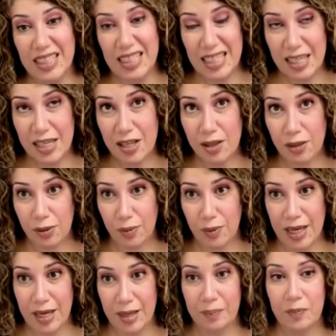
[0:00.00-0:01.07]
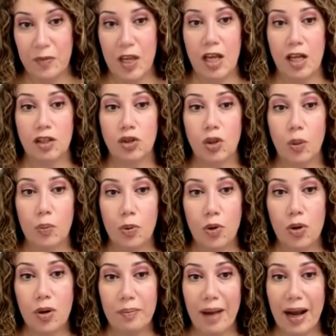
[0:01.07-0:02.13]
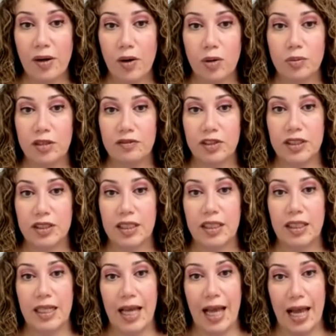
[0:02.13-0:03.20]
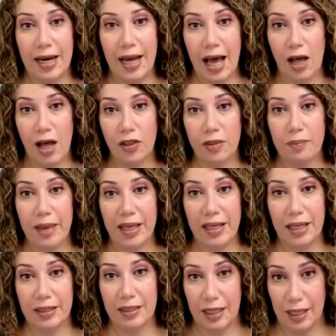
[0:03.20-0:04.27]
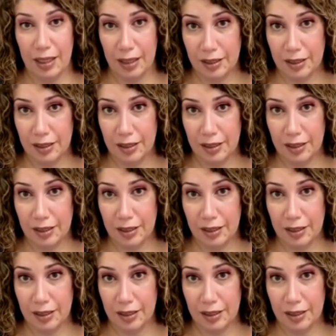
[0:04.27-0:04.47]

T3. So poor microbe diversity and health make it